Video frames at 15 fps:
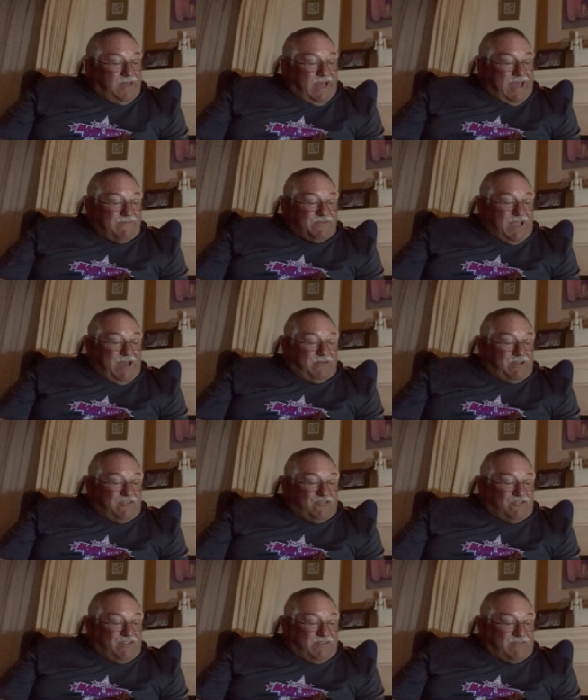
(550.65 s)
I've
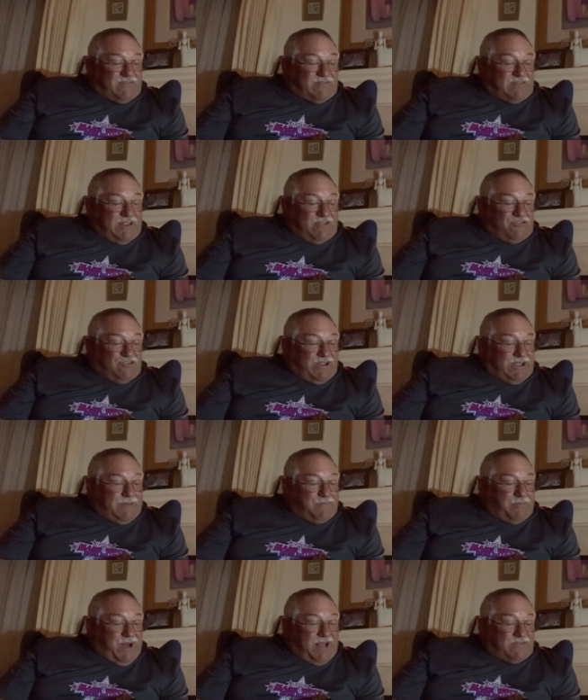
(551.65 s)
counted 16
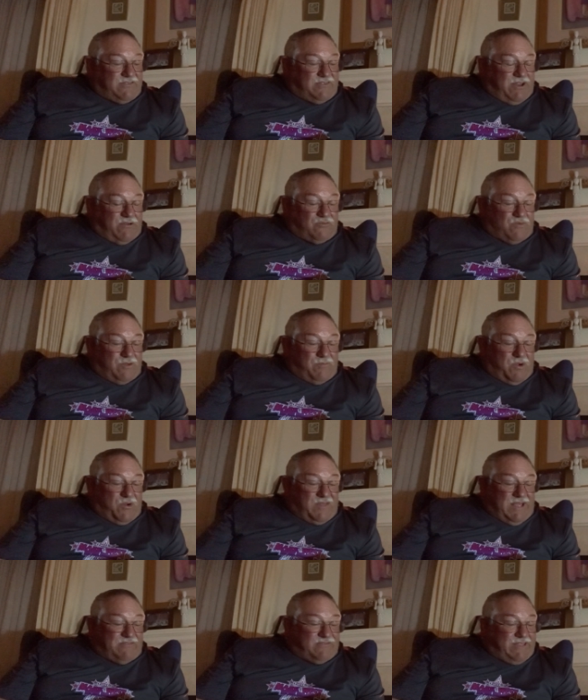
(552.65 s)
chicken pox, and there's one more,
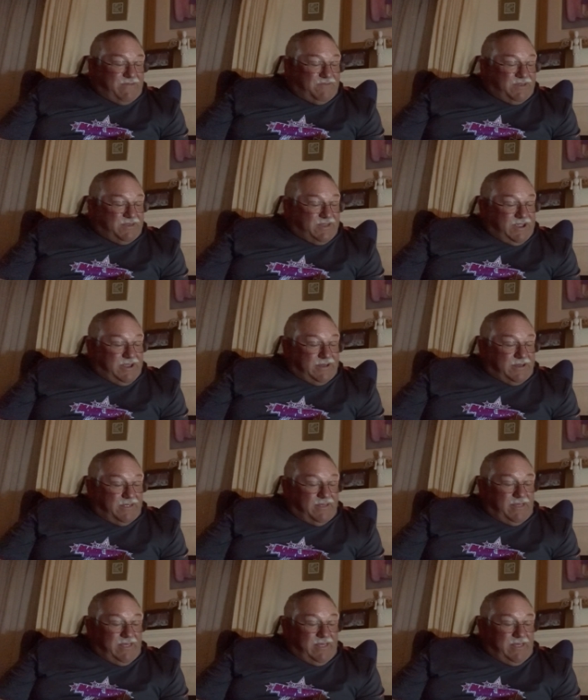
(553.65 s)
that's 17.